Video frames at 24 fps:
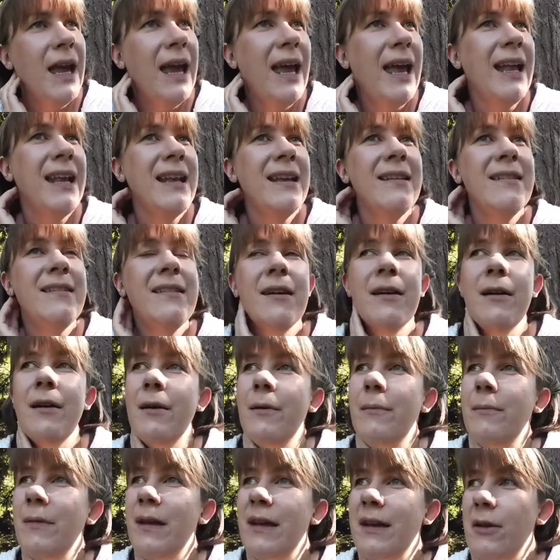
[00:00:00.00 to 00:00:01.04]
And
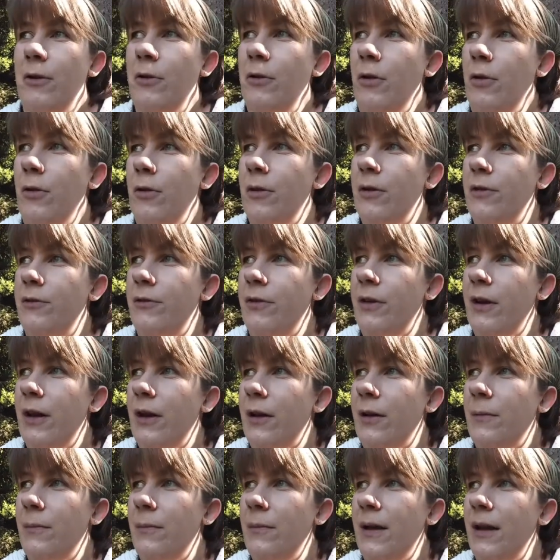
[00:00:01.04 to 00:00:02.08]
I don't know if
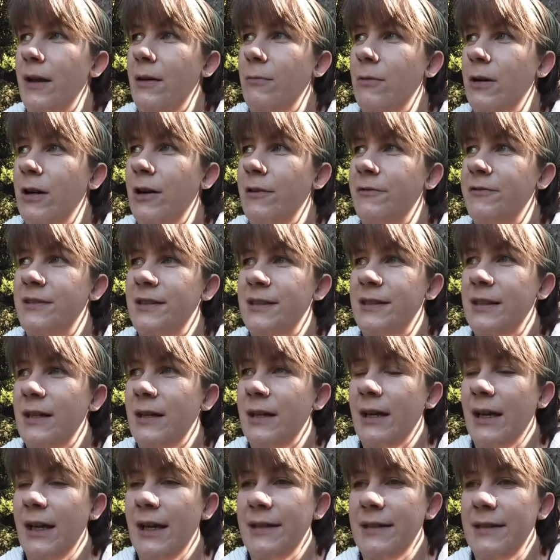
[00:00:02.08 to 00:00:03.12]
anyone has
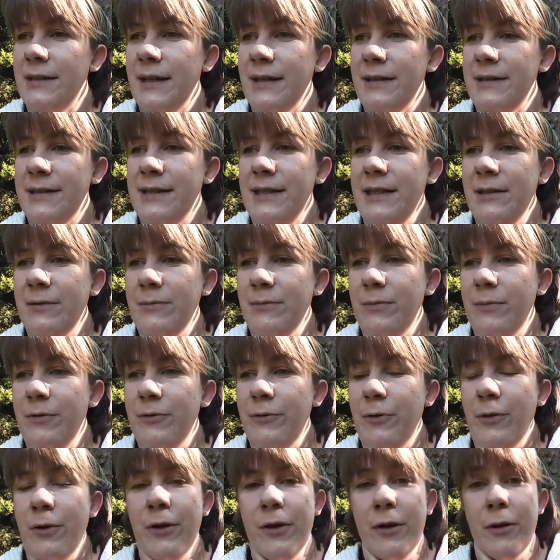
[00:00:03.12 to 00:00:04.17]
had seen it
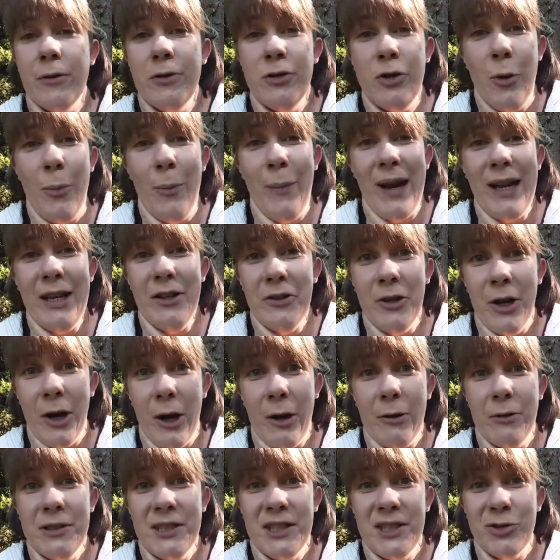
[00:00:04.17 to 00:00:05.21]
before. Our tomato
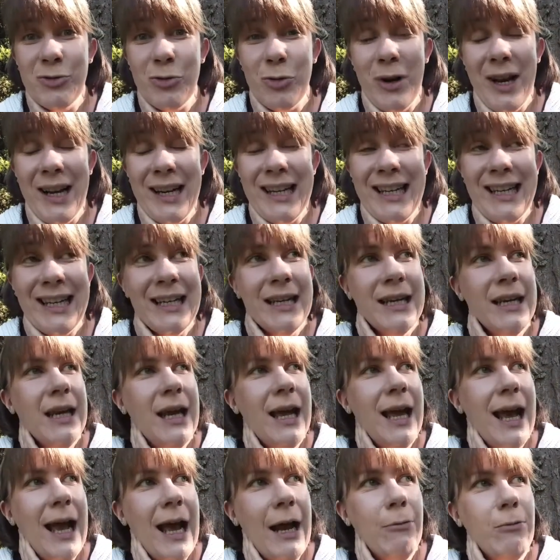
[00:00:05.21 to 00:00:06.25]
house is ready.
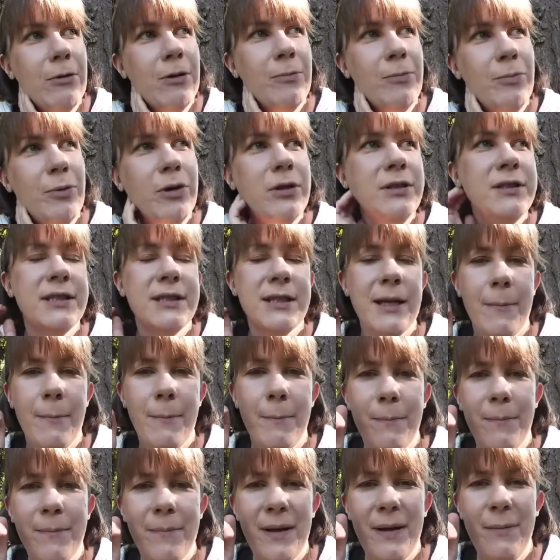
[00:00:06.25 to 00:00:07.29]
I will put
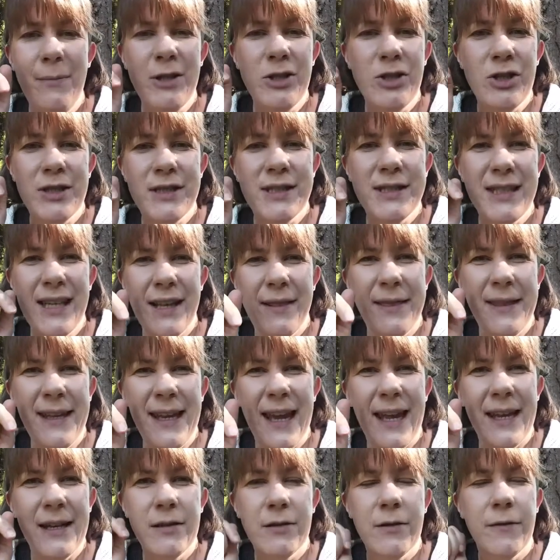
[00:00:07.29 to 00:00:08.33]
some images at
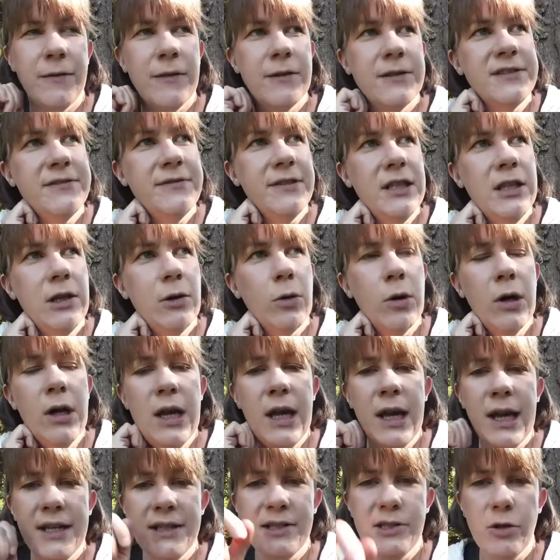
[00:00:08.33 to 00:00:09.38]
the end of this video.
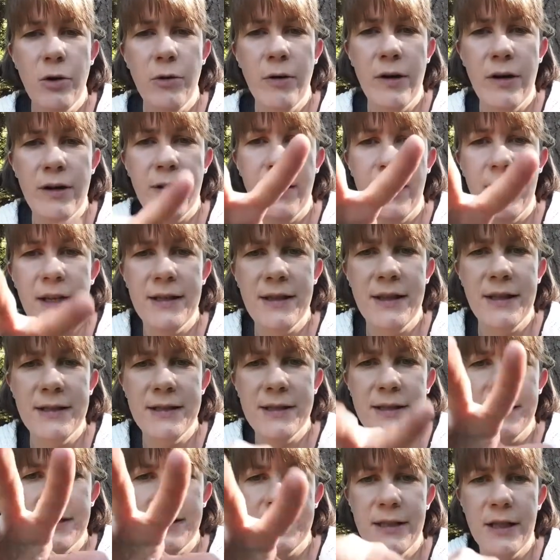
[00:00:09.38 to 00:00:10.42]
And sorry that
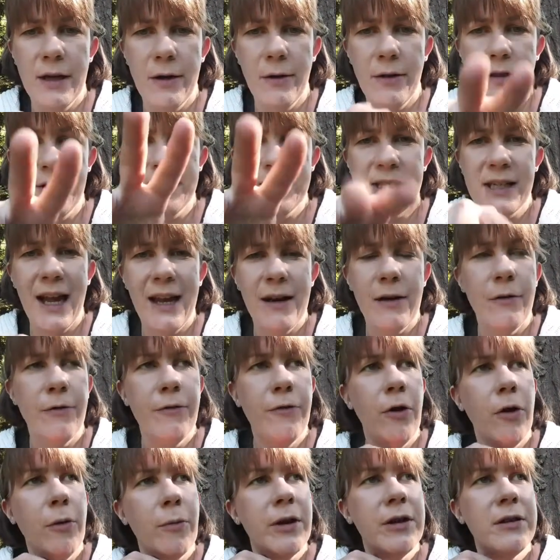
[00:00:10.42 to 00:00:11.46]
this is now this kind of
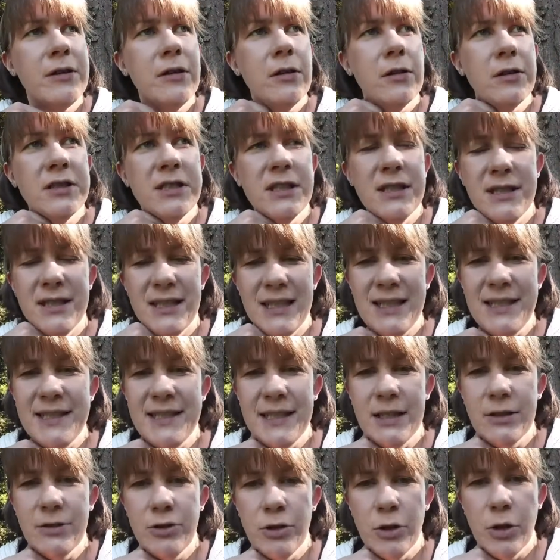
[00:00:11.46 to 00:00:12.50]
format, because it's
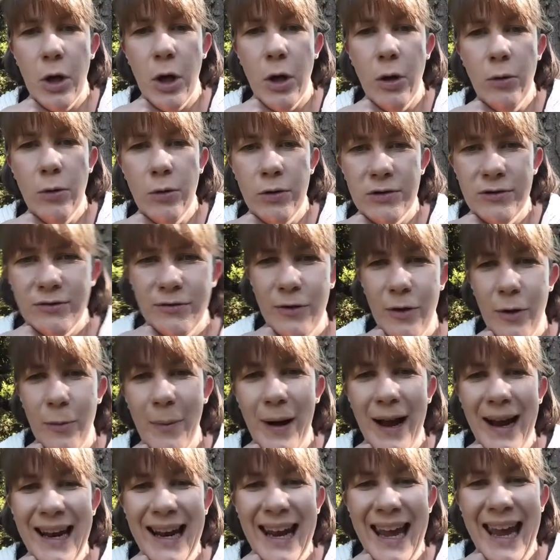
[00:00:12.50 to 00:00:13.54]
easier to hold for
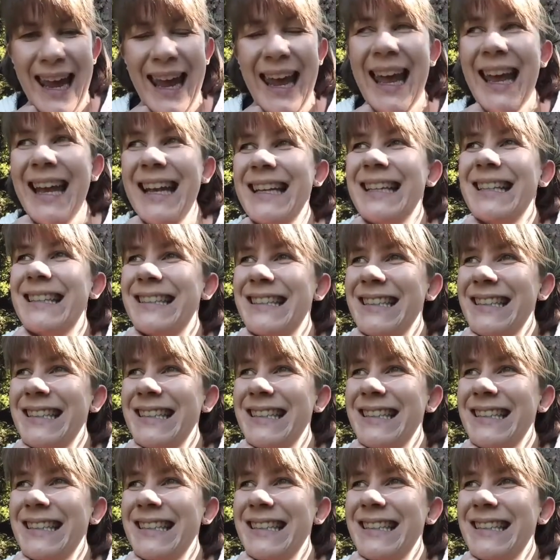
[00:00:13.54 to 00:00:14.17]
my hand.